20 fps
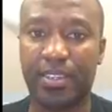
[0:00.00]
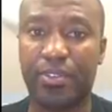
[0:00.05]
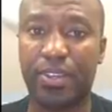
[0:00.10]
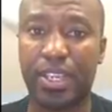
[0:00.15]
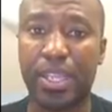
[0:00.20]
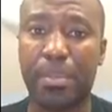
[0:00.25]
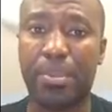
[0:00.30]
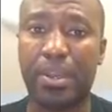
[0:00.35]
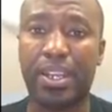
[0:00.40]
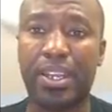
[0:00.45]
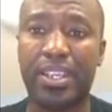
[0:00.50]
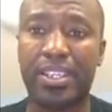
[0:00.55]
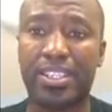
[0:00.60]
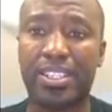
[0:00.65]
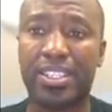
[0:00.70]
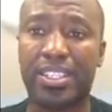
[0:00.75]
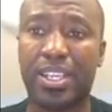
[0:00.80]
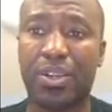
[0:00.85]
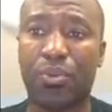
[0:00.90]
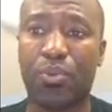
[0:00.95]
thing about this
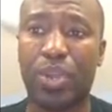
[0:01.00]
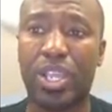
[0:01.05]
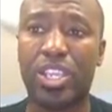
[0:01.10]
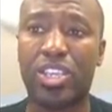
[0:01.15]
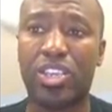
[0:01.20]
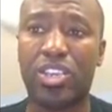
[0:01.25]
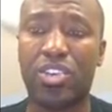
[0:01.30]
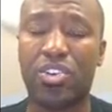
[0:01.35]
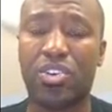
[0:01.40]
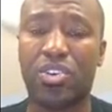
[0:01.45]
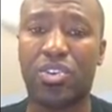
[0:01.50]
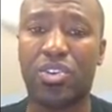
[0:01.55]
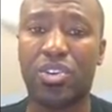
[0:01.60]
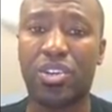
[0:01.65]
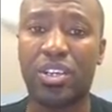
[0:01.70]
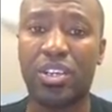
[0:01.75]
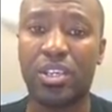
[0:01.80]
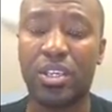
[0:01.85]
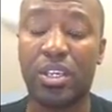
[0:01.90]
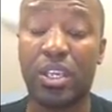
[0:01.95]
is that when you're
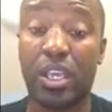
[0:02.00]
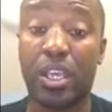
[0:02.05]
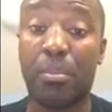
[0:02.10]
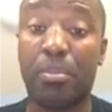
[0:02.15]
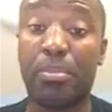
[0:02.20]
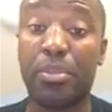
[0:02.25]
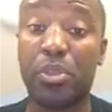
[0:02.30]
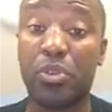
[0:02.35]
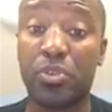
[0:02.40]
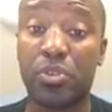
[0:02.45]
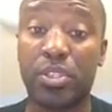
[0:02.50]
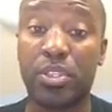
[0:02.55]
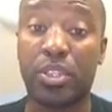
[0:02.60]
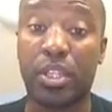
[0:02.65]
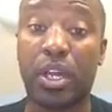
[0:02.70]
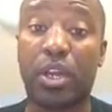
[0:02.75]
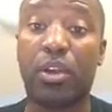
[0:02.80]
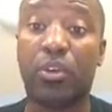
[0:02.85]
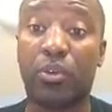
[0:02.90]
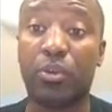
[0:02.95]
abusing the
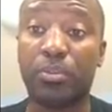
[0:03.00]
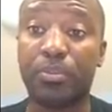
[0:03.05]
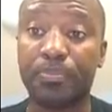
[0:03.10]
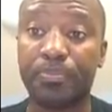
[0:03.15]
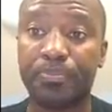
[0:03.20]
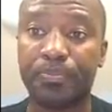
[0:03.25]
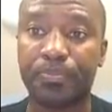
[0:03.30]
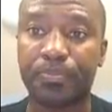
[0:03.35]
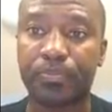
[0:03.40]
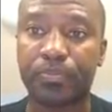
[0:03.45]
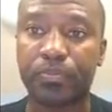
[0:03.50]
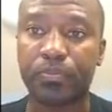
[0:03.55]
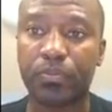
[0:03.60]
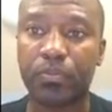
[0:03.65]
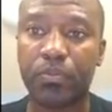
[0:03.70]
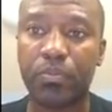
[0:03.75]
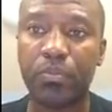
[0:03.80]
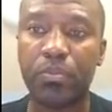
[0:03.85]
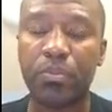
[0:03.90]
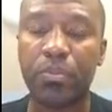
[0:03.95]
home,
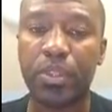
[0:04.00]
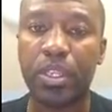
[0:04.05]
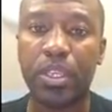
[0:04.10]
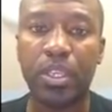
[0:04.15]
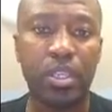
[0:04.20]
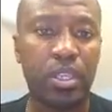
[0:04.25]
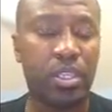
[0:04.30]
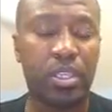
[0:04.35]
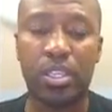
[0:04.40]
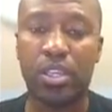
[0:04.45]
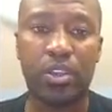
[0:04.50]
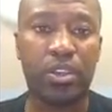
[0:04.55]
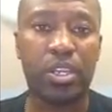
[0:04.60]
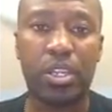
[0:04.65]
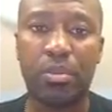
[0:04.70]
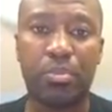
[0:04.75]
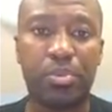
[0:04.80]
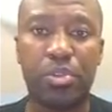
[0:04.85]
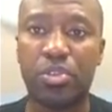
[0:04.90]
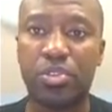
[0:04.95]
you're only
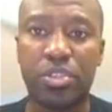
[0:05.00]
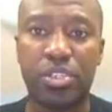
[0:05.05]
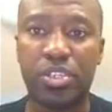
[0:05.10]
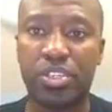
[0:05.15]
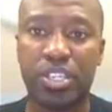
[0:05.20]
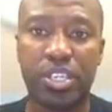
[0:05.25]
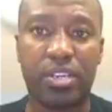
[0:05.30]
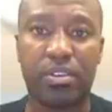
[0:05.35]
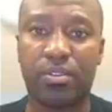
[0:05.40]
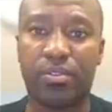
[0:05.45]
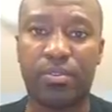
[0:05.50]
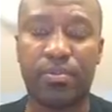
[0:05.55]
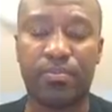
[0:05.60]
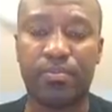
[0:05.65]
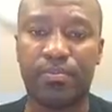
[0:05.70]
abusing yourself,